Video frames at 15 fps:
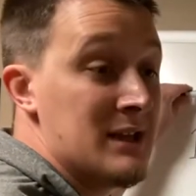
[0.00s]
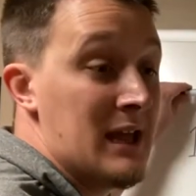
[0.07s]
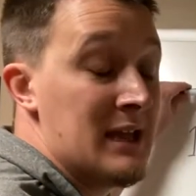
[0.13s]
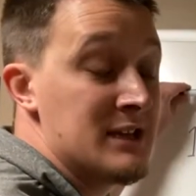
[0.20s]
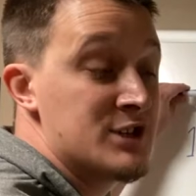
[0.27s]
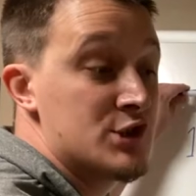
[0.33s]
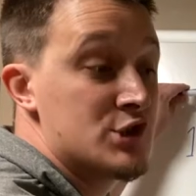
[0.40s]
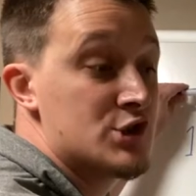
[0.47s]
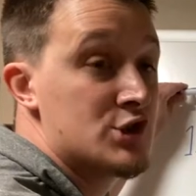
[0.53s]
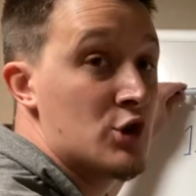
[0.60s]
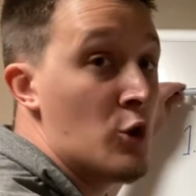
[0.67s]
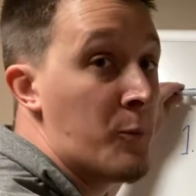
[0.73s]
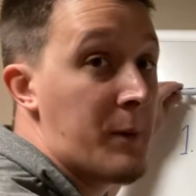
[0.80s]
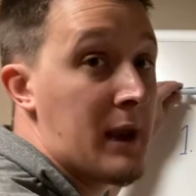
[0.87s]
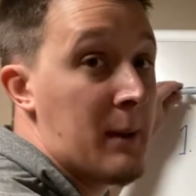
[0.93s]
is
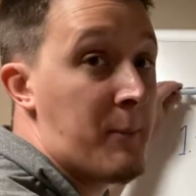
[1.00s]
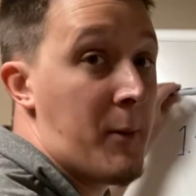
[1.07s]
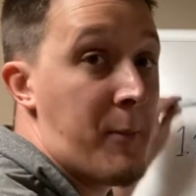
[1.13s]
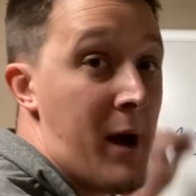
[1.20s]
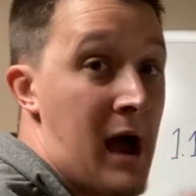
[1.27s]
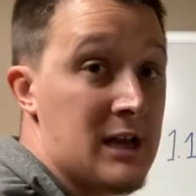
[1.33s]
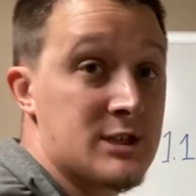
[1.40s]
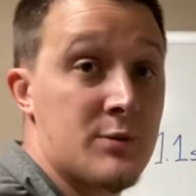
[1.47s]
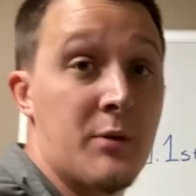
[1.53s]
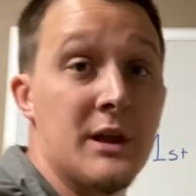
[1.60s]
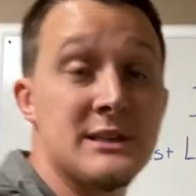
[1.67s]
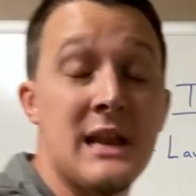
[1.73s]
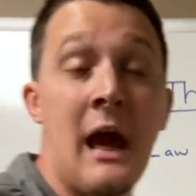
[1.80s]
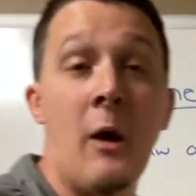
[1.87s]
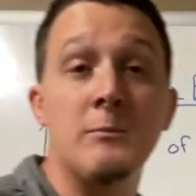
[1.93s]
stupid and preposterous.
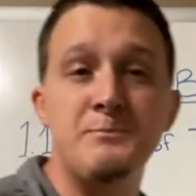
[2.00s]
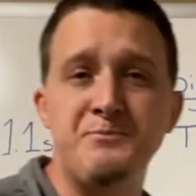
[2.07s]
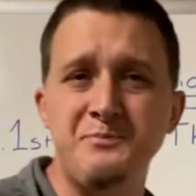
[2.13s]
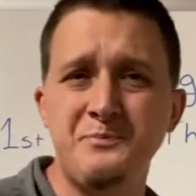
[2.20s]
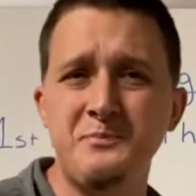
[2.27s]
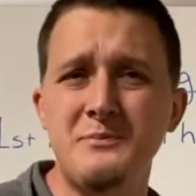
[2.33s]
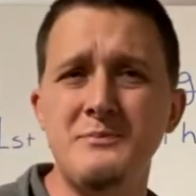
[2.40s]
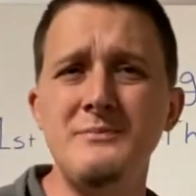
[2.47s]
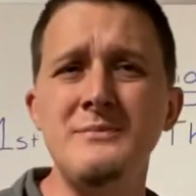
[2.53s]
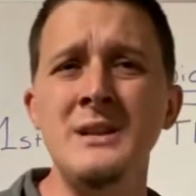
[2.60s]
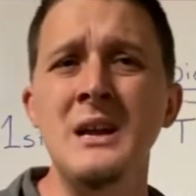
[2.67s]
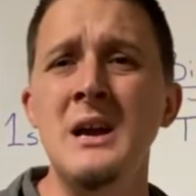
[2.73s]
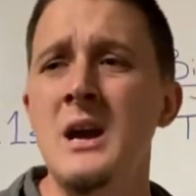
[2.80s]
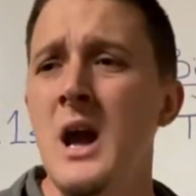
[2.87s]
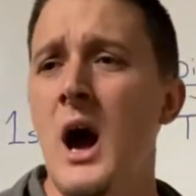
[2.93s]
Now,
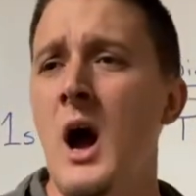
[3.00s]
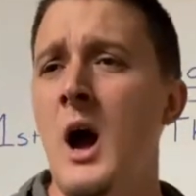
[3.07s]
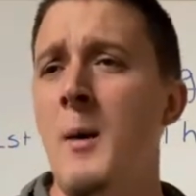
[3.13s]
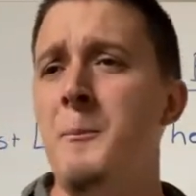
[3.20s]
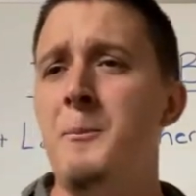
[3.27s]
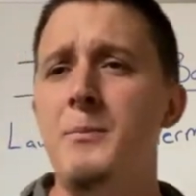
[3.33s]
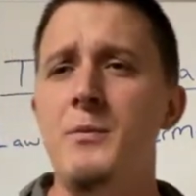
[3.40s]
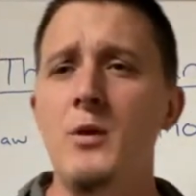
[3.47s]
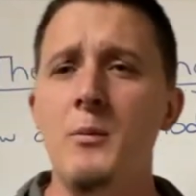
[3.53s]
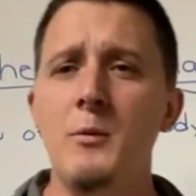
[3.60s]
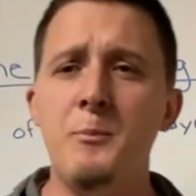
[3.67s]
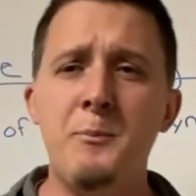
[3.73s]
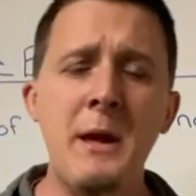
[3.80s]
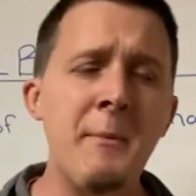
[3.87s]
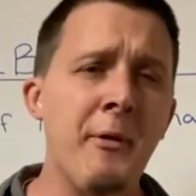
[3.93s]
um,
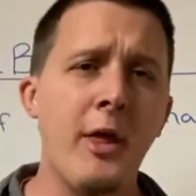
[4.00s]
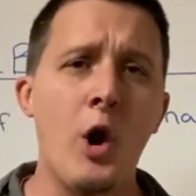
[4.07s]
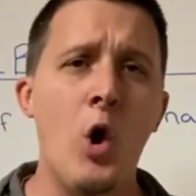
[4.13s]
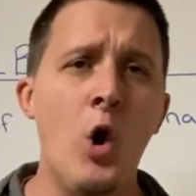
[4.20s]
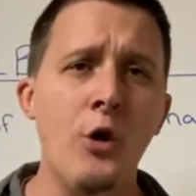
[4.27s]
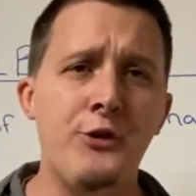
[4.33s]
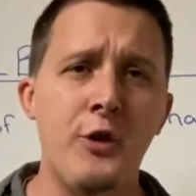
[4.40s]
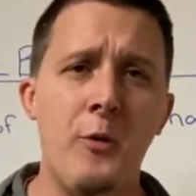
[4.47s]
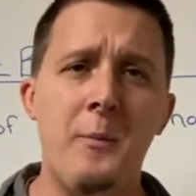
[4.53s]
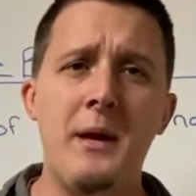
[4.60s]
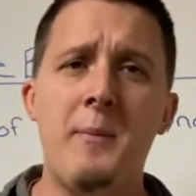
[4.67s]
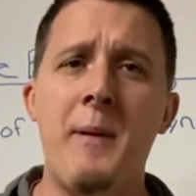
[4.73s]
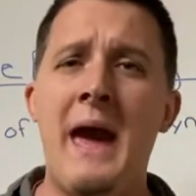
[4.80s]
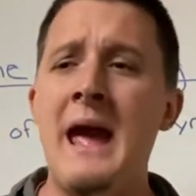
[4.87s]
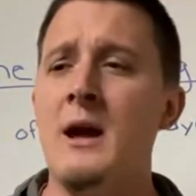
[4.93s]
people that hold to the
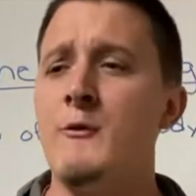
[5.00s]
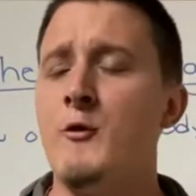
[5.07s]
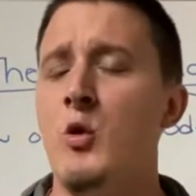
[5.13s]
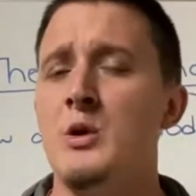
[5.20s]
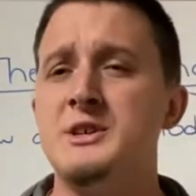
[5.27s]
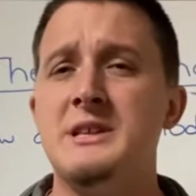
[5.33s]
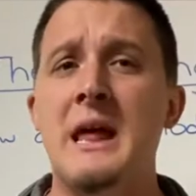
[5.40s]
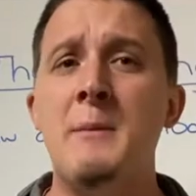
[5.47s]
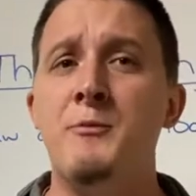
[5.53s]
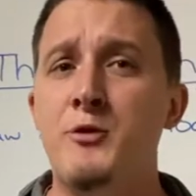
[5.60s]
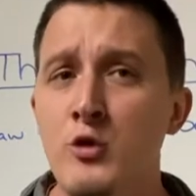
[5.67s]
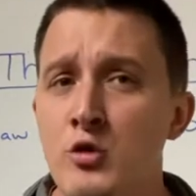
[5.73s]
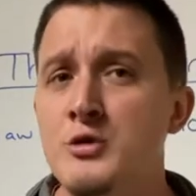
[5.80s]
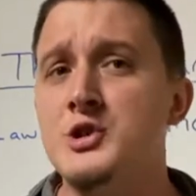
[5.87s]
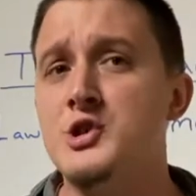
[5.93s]
Big Bang, of course, they
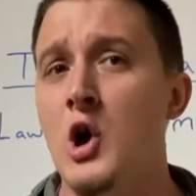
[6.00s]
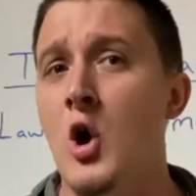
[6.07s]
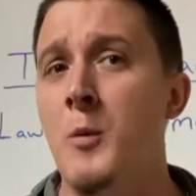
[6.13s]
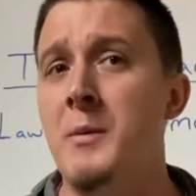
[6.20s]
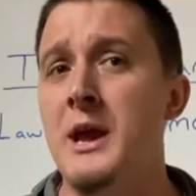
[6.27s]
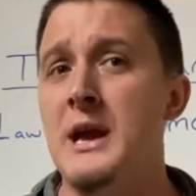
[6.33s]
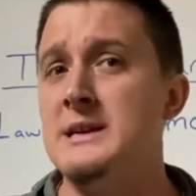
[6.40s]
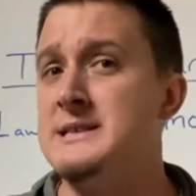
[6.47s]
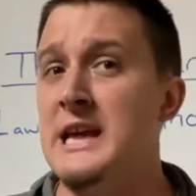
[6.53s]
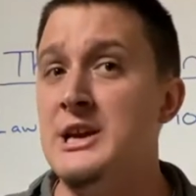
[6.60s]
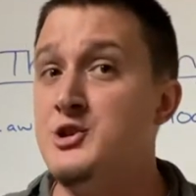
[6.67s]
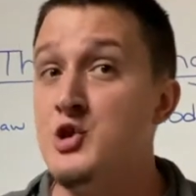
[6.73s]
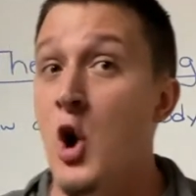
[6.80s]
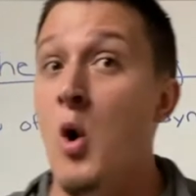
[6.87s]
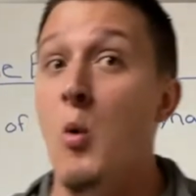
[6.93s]
do so because they
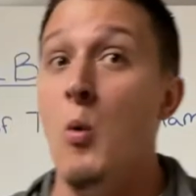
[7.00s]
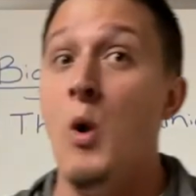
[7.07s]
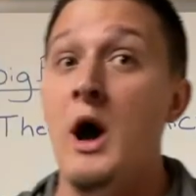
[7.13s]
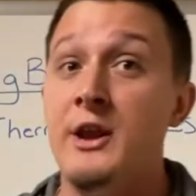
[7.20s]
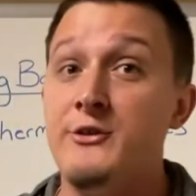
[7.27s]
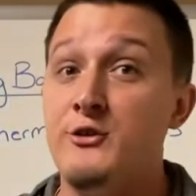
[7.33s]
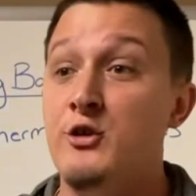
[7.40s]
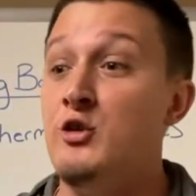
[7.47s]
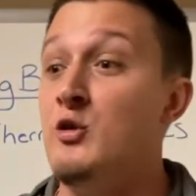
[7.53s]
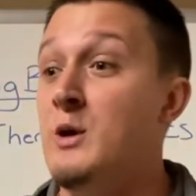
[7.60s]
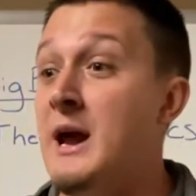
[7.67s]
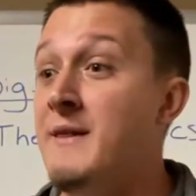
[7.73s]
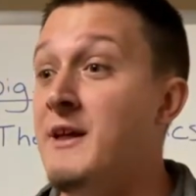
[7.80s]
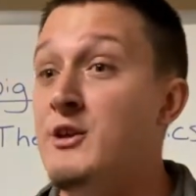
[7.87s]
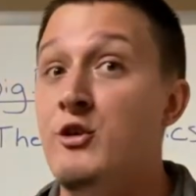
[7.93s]
don't want to
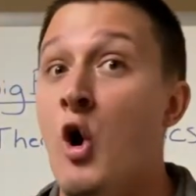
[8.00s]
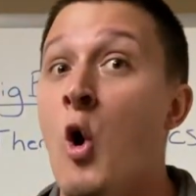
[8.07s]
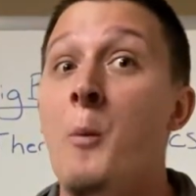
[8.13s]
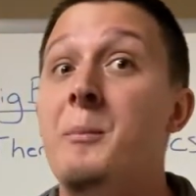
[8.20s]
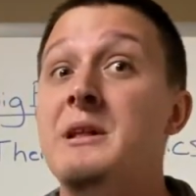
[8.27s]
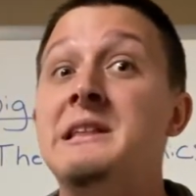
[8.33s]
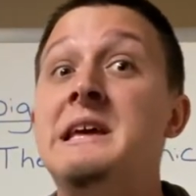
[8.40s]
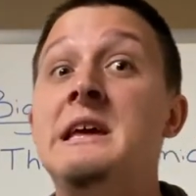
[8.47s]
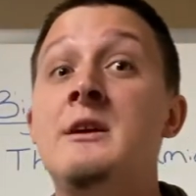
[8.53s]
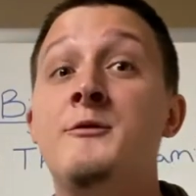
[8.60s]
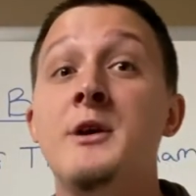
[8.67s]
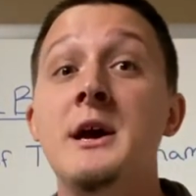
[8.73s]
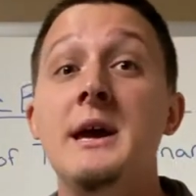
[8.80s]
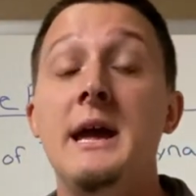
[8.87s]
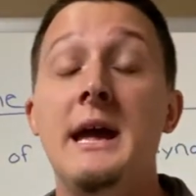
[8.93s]
and they don't
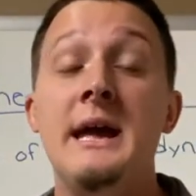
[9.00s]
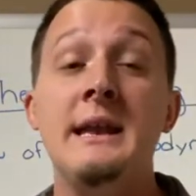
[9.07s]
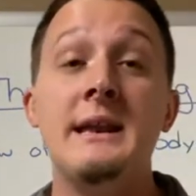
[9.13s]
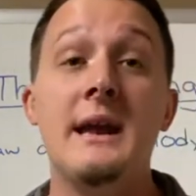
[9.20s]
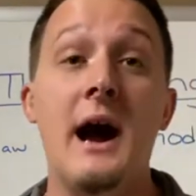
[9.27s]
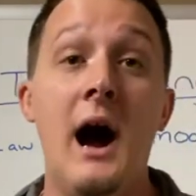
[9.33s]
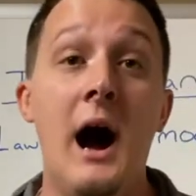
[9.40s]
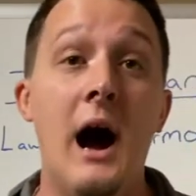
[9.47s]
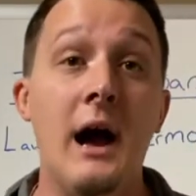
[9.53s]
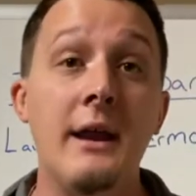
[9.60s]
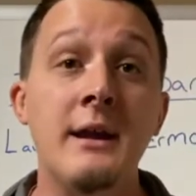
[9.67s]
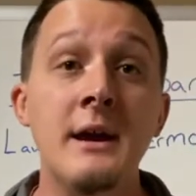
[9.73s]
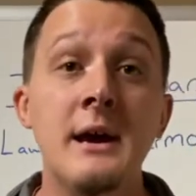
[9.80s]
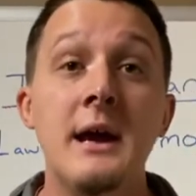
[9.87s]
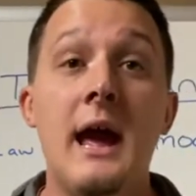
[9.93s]
believe in God.
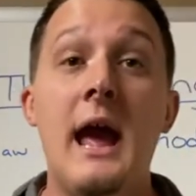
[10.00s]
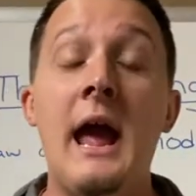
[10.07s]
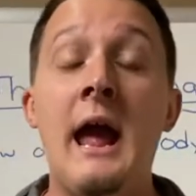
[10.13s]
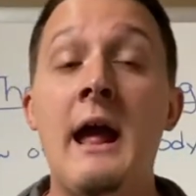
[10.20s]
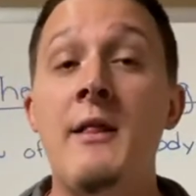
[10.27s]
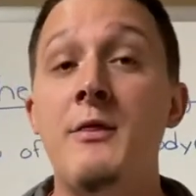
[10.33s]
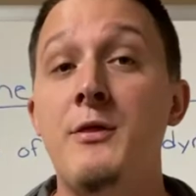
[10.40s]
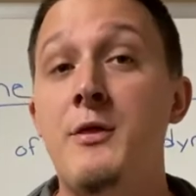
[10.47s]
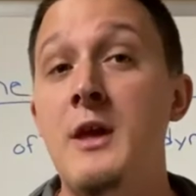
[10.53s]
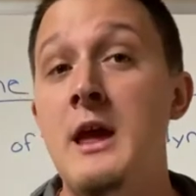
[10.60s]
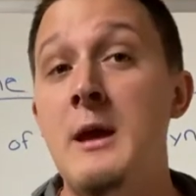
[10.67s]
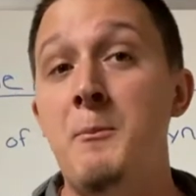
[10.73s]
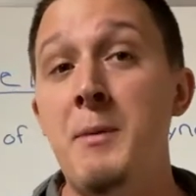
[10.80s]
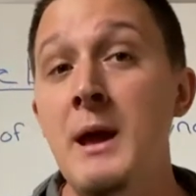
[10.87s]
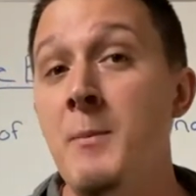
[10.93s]
And
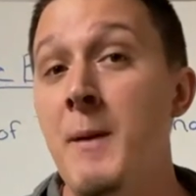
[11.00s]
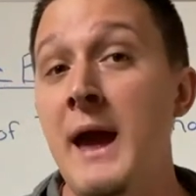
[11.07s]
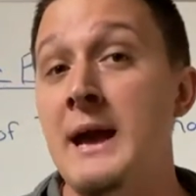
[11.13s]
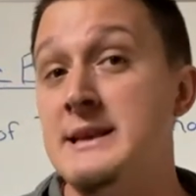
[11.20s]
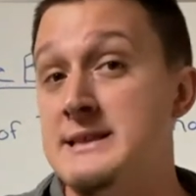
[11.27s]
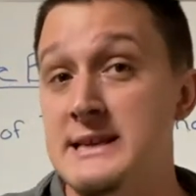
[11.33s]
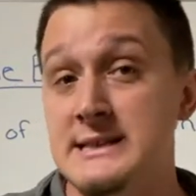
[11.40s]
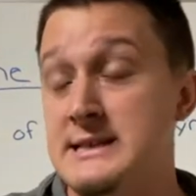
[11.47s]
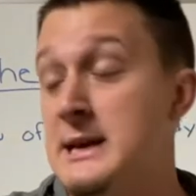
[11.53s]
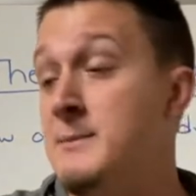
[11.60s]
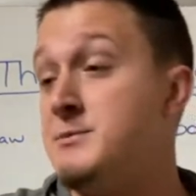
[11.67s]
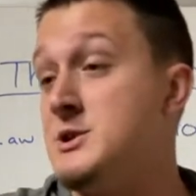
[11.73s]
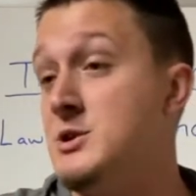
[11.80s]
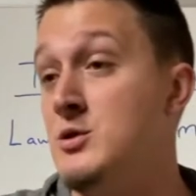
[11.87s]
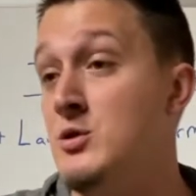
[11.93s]
the Big Bang is the
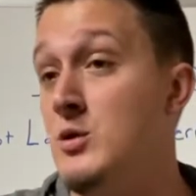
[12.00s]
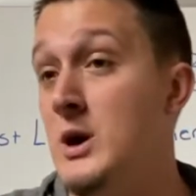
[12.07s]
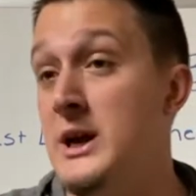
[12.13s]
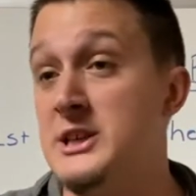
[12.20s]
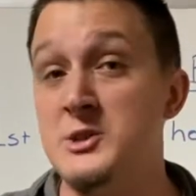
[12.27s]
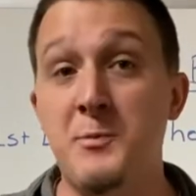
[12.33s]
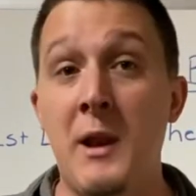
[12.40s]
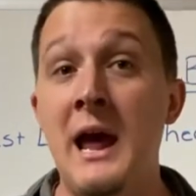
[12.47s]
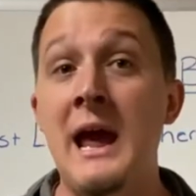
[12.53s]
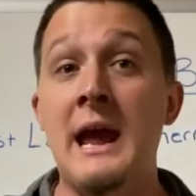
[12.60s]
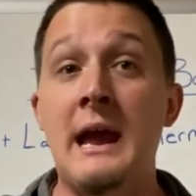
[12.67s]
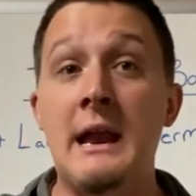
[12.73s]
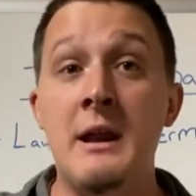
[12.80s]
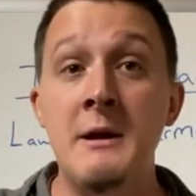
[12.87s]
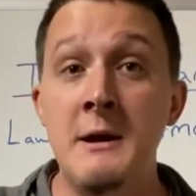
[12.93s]
attempt to
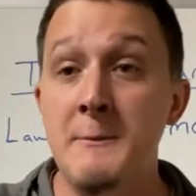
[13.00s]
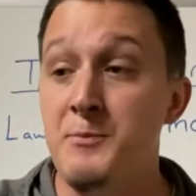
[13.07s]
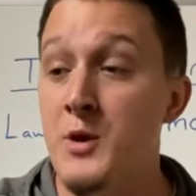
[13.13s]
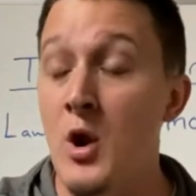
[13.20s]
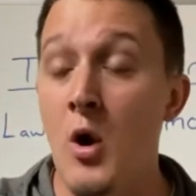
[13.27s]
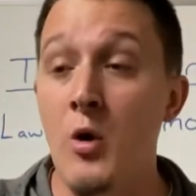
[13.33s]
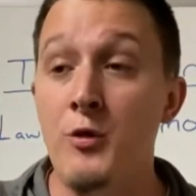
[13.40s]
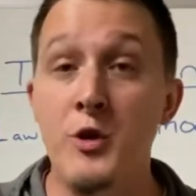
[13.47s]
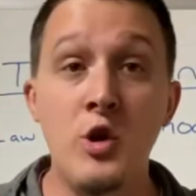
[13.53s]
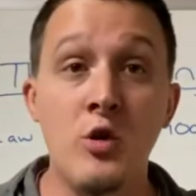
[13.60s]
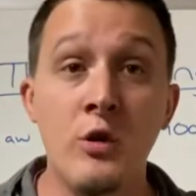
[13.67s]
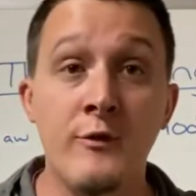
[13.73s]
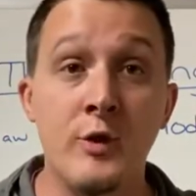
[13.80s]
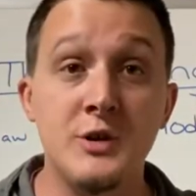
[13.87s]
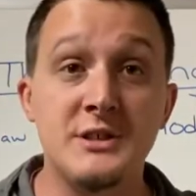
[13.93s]
explain, you know, the
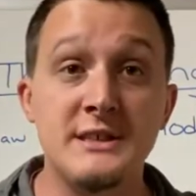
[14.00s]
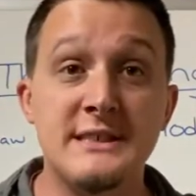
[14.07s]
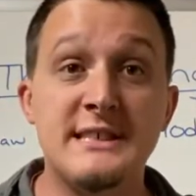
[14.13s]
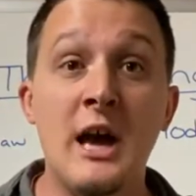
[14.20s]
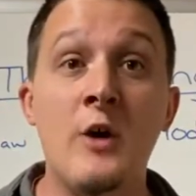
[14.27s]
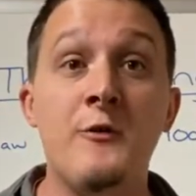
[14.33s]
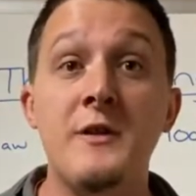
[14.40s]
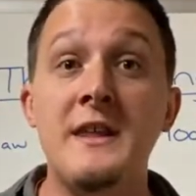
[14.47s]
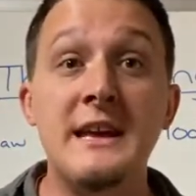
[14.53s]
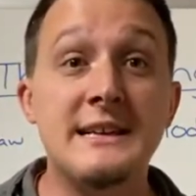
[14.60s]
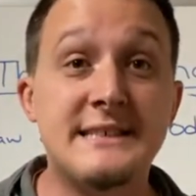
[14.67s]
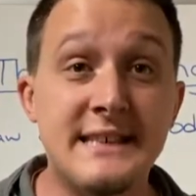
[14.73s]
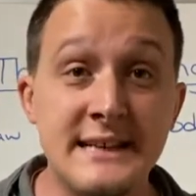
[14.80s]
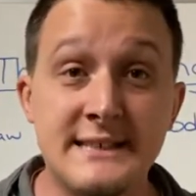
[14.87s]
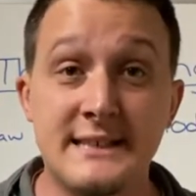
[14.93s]
universe itself and the
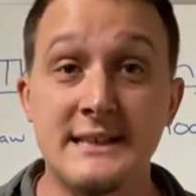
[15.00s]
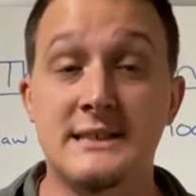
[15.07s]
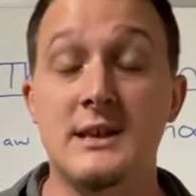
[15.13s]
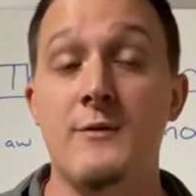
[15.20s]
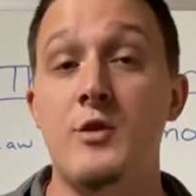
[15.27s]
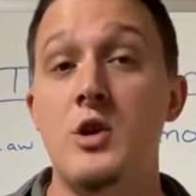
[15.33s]
existence of the